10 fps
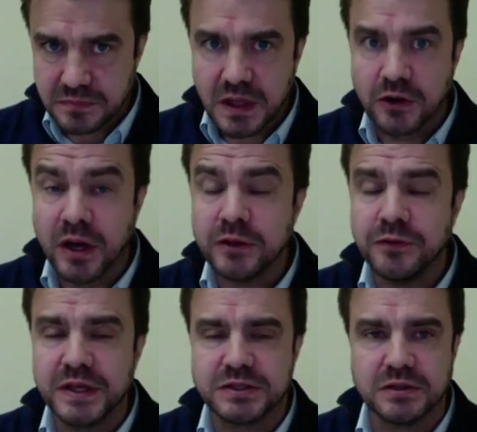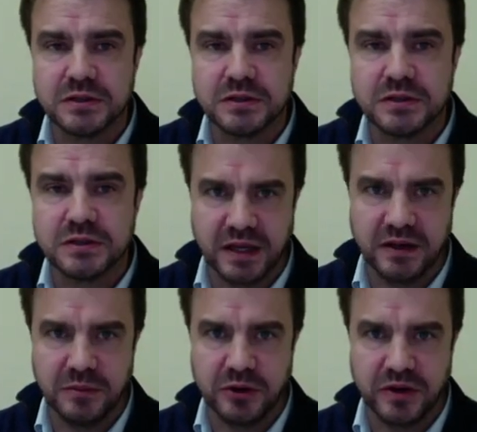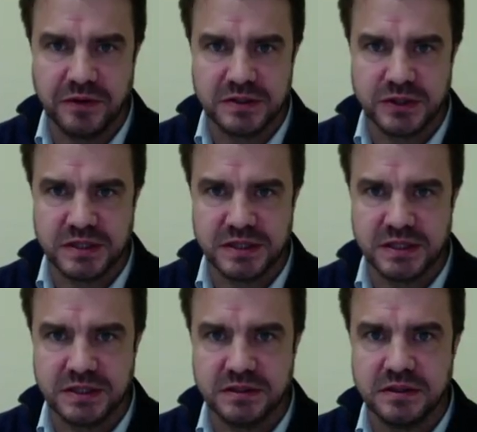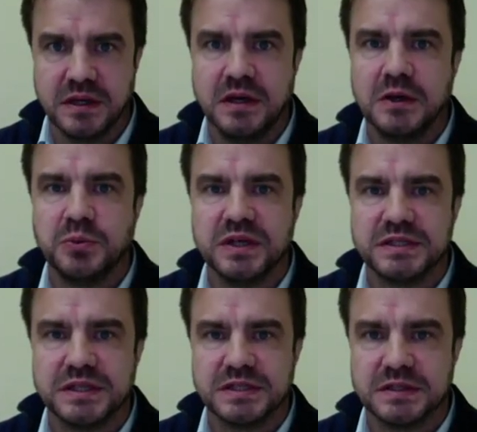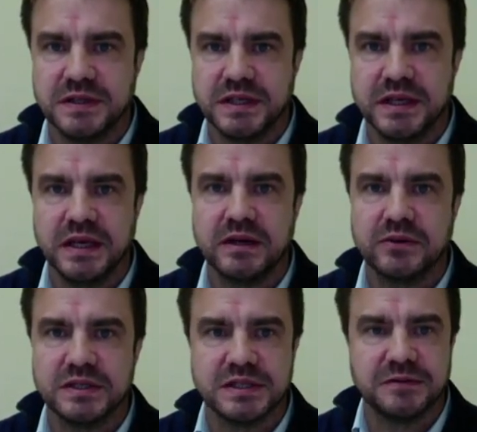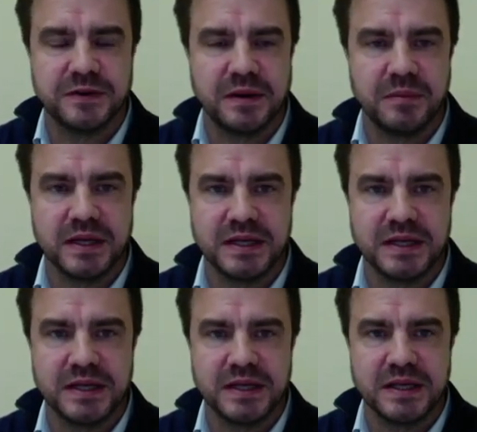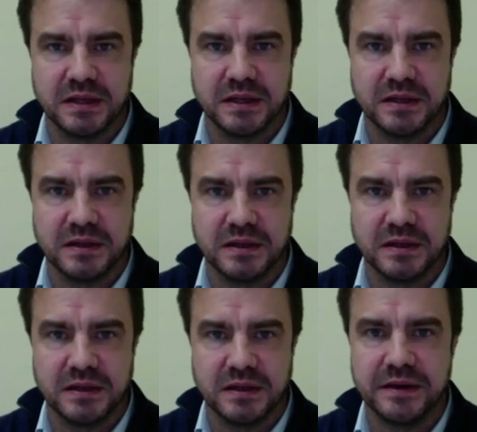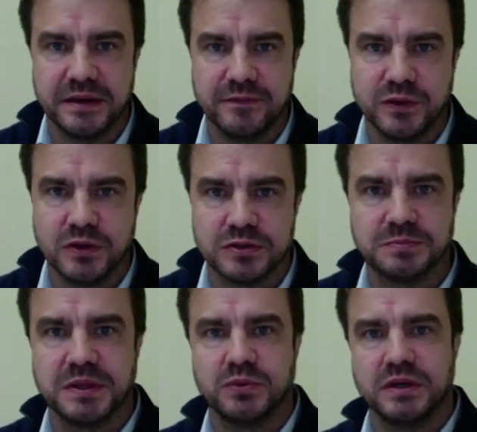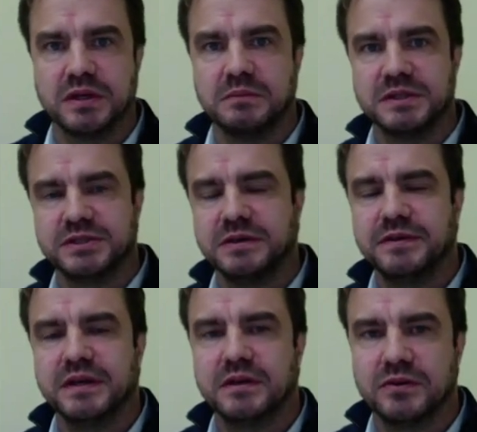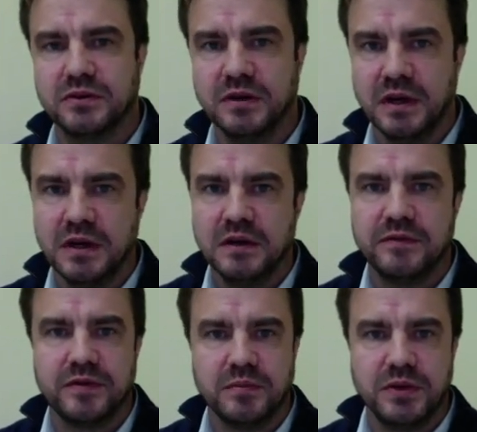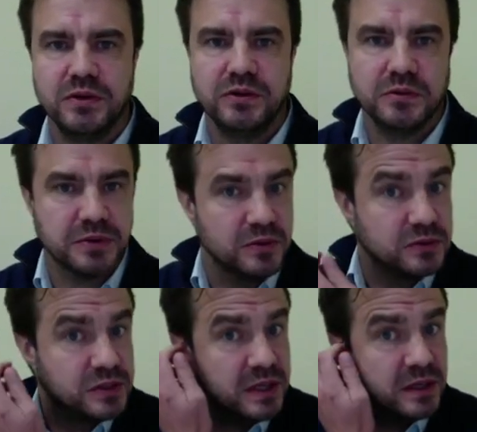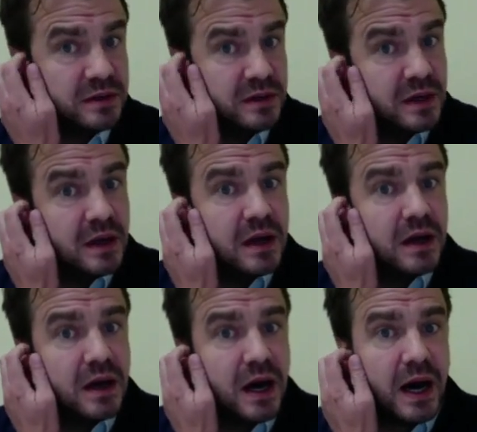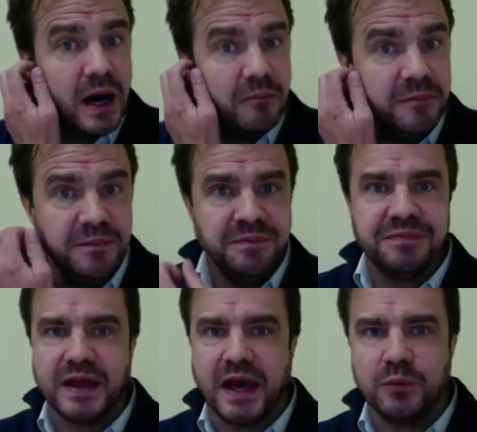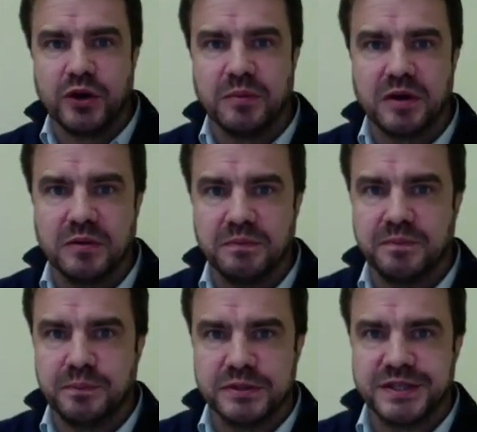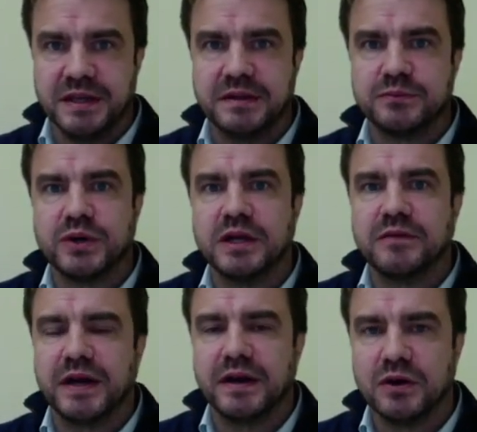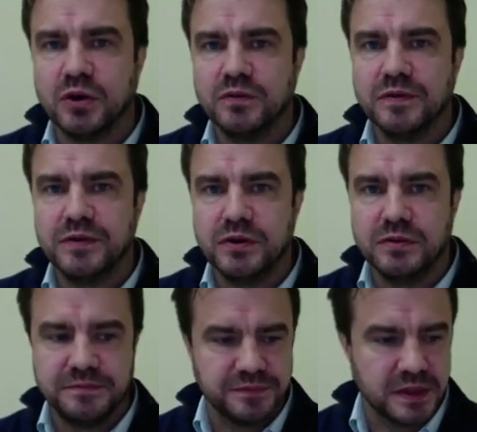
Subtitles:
another feature of the second demographic transition, which is the increase in family instability and divorce. But we're going to be shifting from Europe to China. And what I'm going to present, rather than an overview,